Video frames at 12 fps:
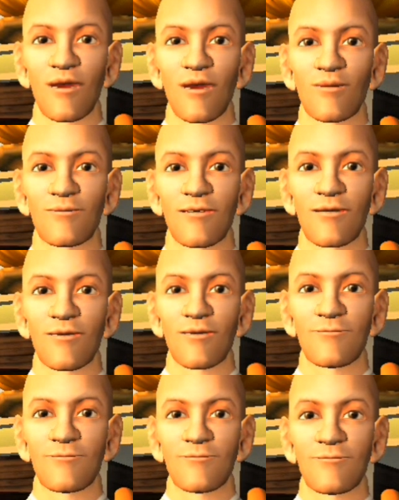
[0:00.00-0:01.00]
about
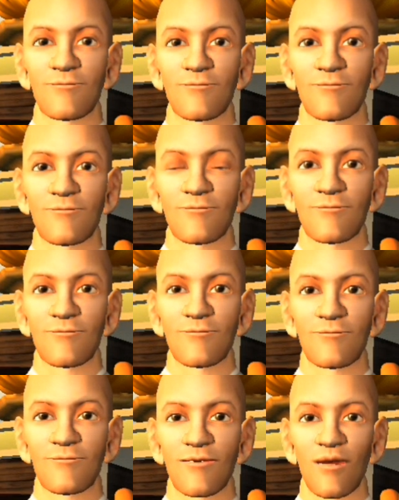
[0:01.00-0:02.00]

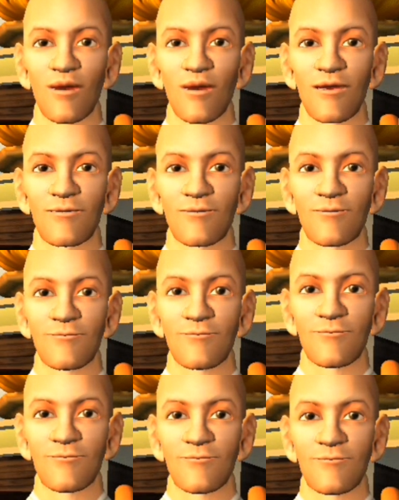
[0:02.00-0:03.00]
the past,
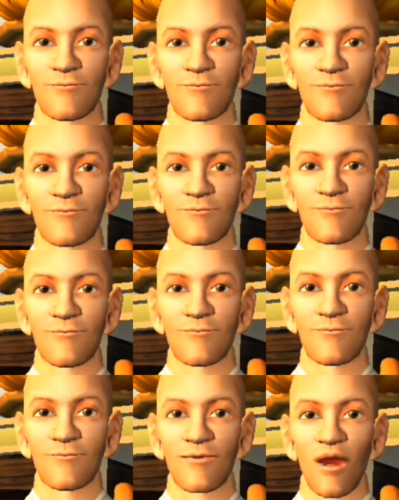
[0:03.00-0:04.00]

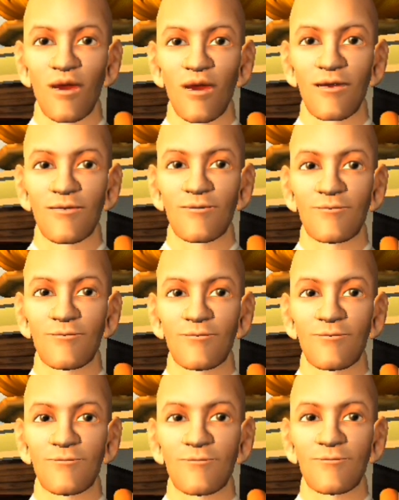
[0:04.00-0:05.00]
or
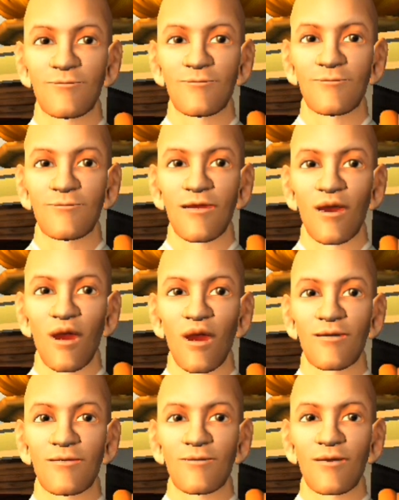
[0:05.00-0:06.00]
thoughts
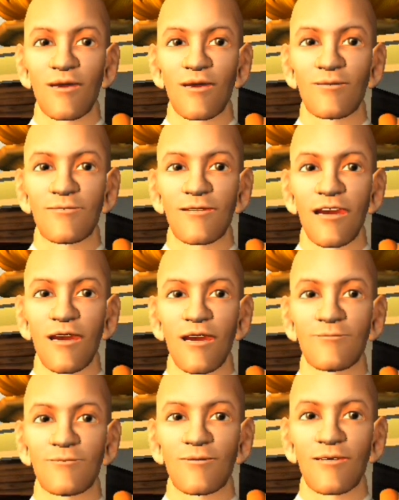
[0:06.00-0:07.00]
about our current
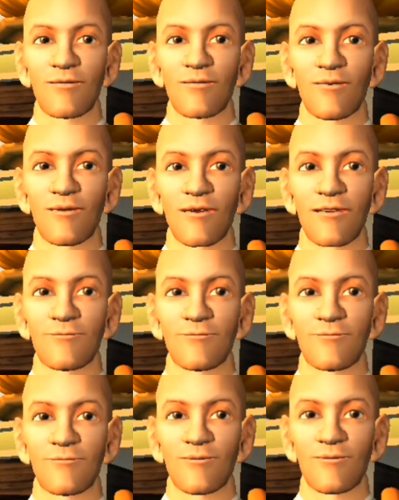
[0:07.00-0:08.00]
situation that we're not
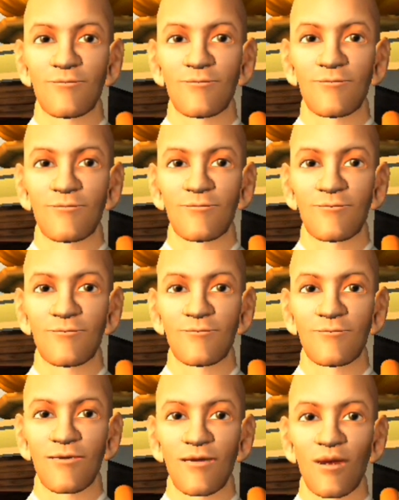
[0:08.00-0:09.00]
happy with.
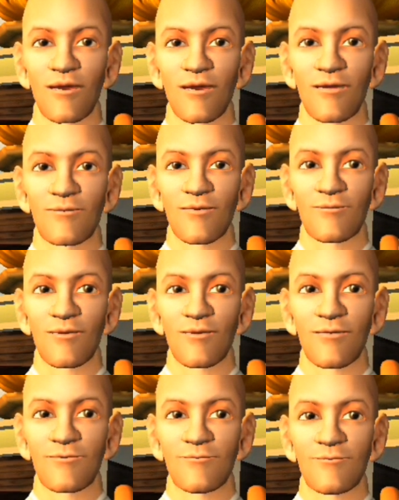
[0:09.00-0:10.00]
So I regret that I,